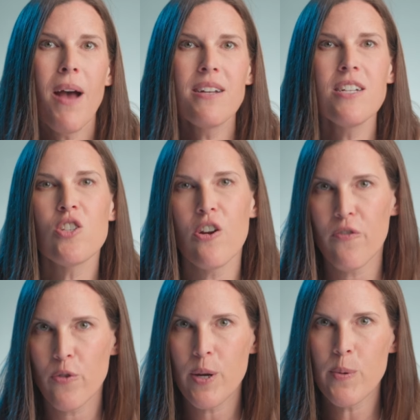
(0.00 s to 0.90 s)
magnets are
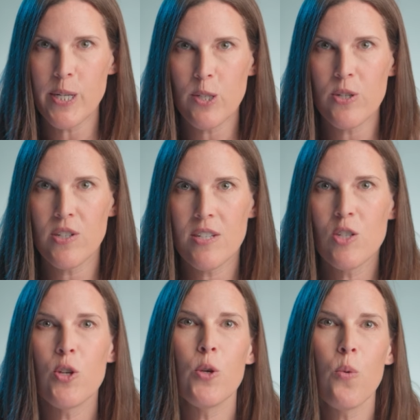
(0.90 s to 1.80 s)
free
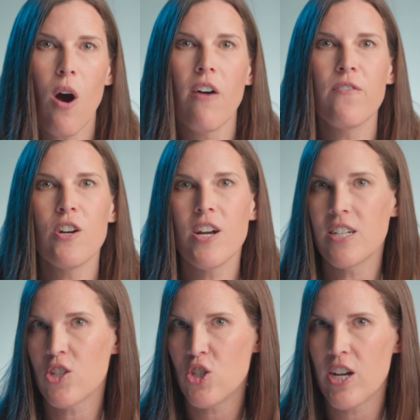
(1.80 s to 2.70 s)
resources you offer in
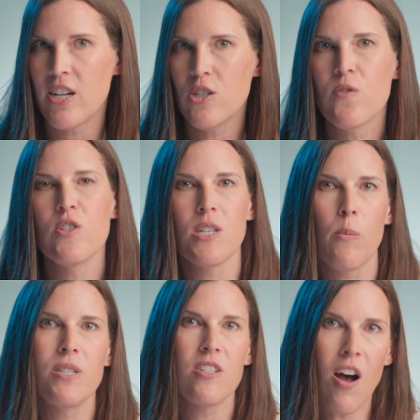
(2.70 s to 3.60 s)
exchange for someone's